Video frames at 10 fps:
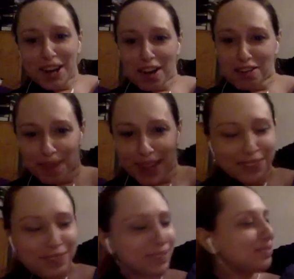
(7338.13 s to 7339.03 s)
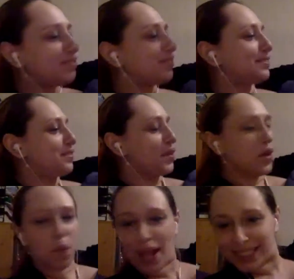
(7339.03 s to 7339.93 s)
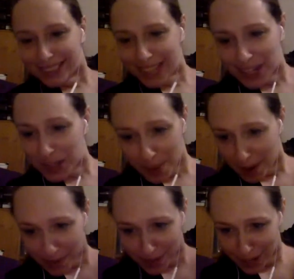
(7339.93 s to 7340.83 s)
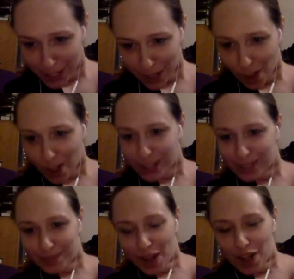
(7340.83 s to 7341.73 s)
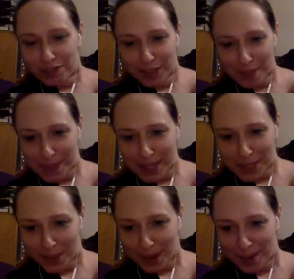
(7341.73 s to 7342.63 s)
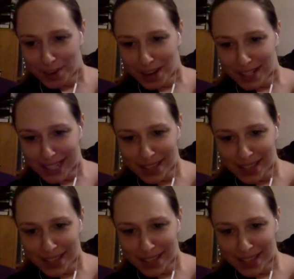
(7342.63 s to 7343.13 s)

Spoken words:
off my request letter, whatever that's called, all flippant and whatever else, and then